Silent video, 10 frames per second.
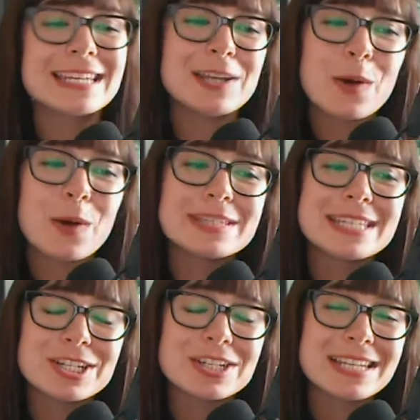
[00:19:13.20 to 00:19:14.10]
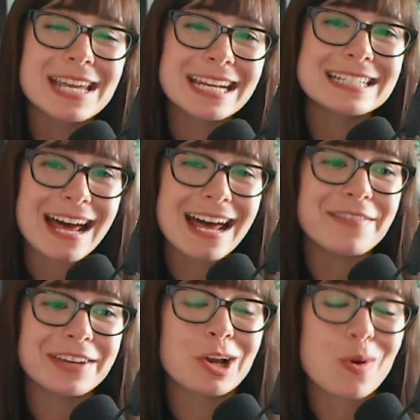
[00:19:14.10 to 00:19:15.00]
no. He was saying just kidding to not
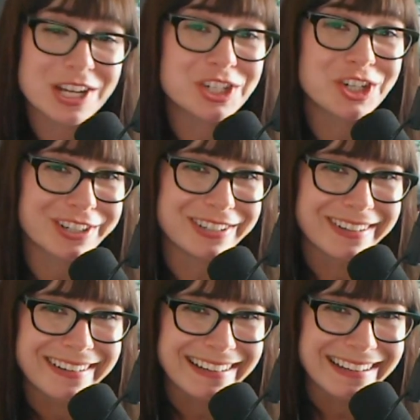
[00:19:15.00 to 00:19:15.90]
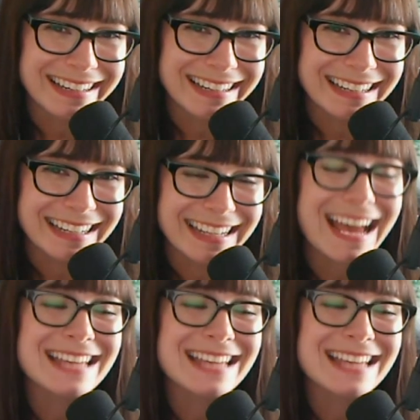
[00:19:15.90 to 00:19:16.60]
having a question oh, has